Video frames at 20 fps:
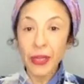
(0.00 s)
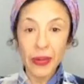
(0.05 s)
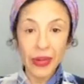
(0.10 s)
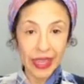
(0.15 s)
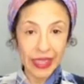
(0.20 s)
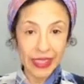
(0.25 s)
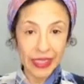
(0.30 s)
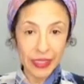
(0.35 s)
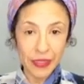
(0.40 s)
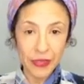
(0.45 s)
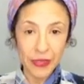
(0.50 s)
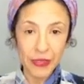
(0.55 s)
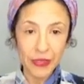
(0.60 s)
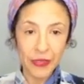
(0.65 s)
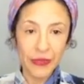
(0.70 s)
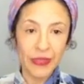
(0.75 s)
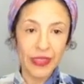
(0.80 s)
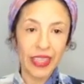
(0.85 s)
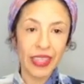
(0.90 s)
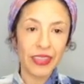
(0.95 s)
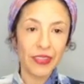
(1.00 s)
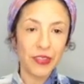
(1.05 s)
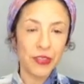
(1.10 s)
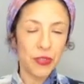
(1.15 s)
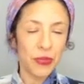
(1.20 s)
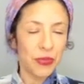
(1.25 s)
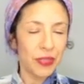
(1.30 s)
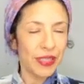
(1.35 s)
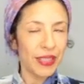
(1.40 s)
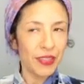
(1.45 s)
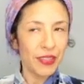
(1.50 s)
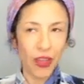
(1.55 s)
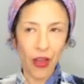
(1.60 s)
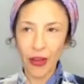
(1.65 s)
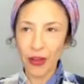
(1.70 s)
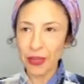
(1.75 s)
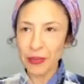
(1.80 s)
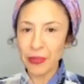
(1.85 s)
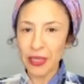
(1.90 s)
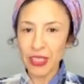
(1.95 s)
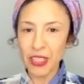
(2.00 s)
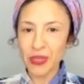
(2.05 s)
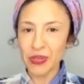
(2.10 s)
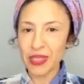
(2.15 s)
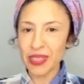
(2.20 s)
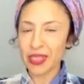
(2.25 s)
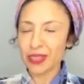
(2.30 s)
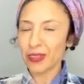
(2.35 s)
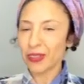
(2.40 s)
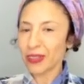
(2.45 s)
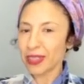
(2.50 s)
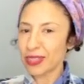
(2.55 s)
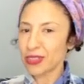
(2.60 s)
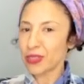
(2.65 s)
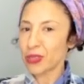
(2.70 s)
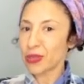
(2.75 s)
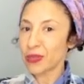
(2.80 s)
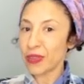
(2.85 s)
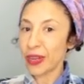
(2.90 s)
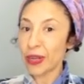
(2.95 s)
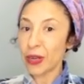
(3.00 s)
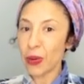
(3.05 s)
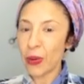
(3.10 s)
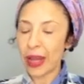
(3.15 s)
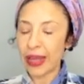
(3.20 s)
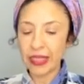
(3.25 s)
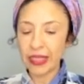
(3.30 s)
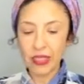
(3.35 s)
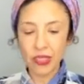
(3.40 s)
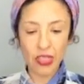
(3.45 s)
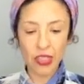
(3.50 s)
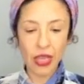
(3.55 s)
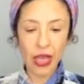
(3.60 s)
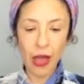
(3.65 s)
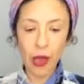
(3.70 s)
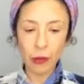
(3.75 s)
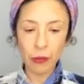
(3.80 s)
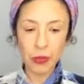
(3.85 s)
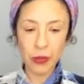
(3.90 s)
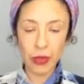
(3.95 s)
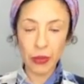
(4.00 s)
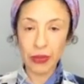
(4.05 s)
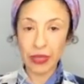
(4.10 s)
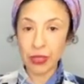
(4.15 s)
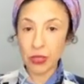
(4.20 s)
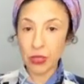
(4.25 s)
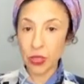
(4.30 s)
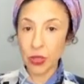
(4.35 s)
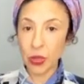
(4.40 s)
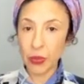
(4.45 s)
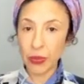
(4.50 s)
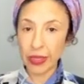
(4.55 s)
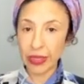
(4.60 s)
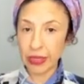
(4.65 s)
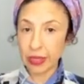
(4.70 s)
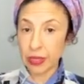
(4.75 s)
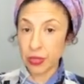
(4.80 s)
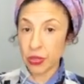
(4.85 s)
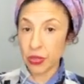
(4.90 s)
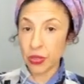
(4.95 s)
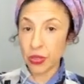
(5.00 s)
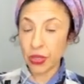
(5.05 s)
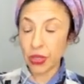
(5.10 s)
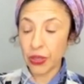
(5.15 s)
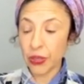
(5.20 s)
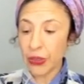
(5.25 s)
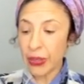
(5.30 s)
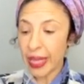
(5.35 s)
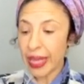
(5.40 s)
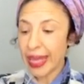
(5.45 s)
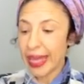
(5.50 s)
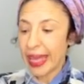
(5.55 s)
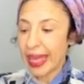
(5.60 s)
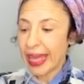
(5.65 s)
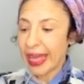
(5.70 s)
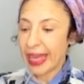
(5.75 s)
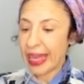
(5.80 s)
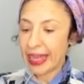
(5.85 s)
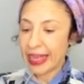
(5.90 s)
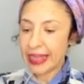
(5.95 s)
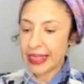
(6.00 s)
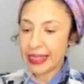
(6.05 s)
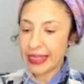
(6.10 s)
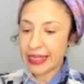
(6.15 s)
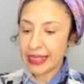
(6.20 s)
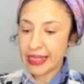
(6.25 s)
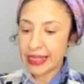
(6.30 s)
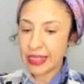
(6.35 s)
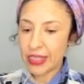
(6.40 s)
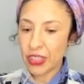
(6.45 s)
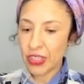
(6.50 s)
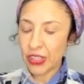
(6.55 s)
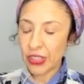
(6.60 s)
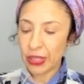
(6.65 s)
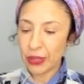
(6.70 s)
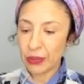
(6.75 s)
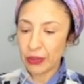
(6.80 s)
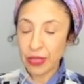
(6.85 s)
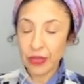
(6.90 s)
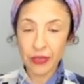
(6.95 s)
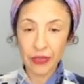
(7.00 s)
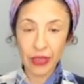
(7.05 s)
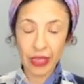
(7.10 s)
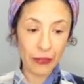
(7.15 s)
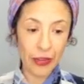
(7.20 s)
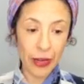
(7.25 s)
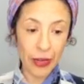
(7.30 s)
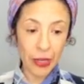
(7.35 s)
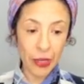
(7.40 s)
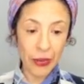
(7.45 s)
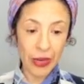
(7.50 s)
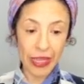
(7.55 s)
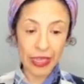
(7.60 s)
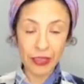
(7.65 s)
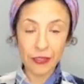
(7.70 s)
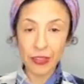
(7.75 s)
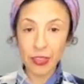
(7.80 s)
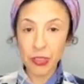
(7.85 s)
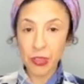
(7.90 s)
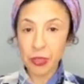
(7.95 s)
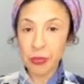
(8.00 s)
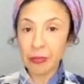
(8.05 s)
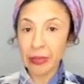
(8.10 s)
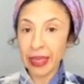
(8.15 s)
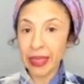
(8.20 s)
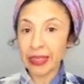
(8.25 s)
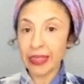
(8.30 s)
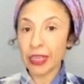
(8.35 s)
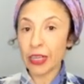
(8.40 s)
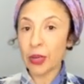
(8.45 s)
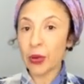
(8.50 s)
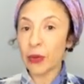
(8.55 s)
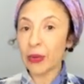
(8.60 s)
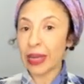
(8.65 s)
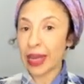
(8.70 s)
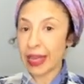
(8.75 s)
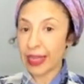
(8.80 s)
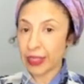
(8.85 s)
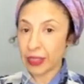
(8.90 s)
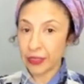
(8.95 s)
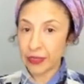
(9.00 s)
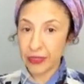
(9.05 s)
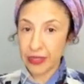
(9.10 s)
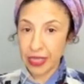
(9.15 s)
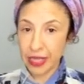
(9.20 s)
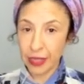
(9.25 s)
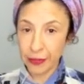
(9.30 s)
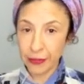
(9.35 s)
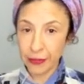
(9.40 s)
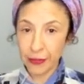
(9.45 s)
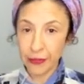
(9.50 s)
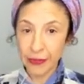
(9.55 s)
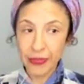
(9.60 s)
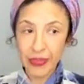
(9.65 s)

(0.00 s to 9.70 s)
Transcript: creative. She wouldn't talk much. It was a girl that she was very quiet. She helped me with sewing in the studio. And she was very creative and she made her own line of stuff.